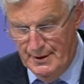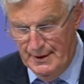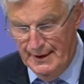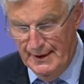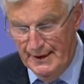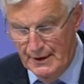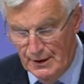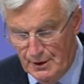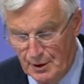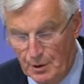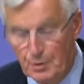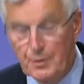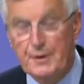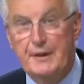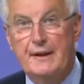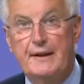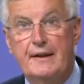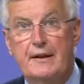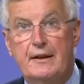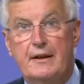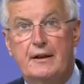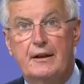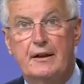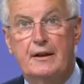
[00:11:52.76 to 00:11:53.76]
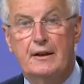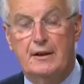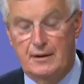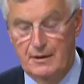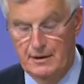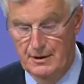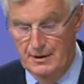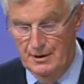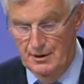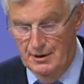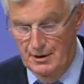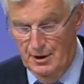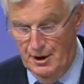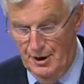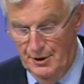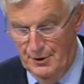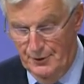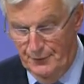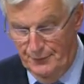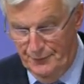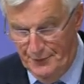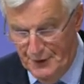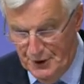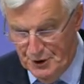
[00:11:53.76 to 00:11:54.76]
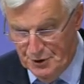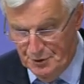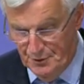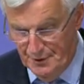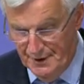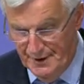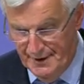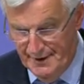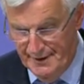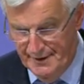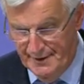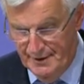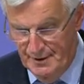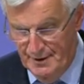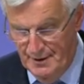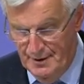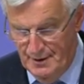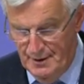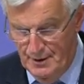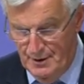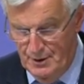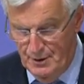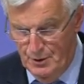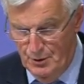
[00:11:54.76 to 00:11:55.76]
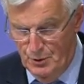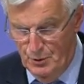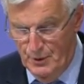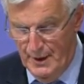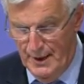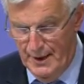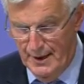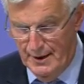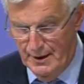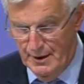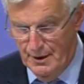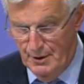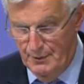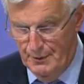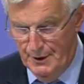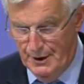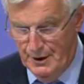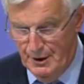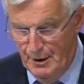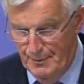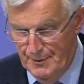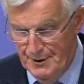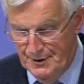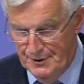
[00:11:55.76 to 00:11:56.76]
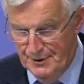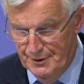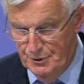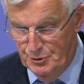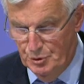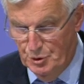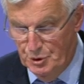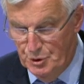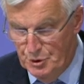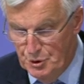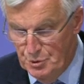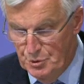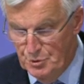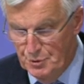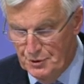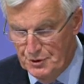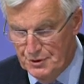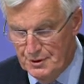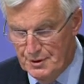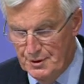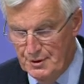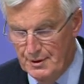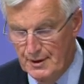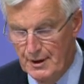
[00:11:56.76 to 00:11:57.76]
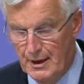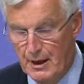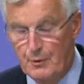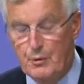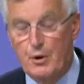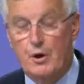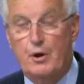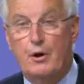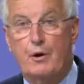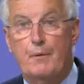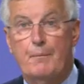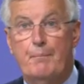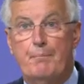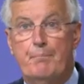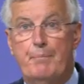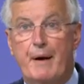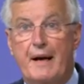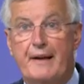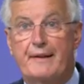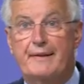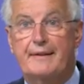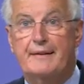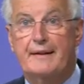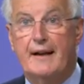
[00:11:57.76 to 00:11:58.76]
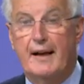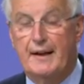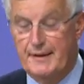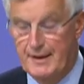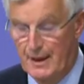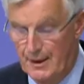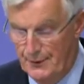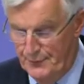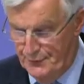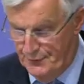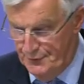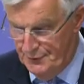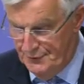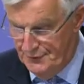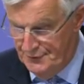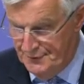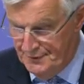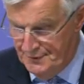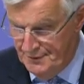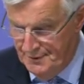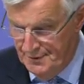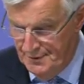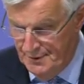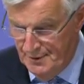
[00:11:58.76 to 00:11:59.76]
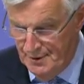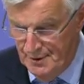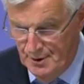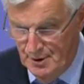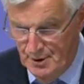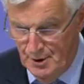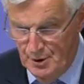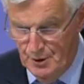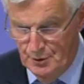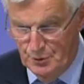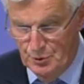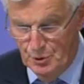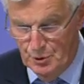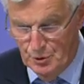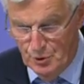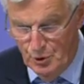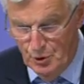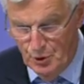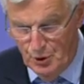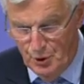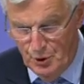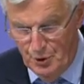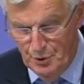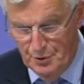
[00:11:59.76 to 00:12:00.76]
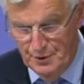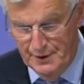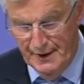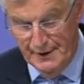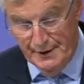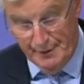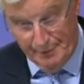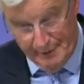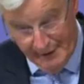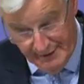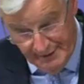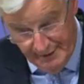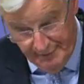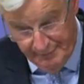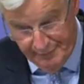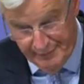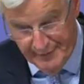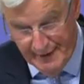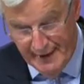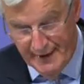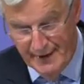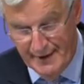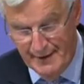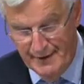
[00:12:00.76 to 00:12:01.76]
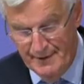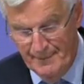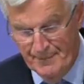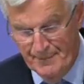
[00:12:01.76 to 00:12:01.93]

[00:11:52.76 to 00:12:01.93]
including on fisheries, where we committed to use our best endeavors to conclude and ratify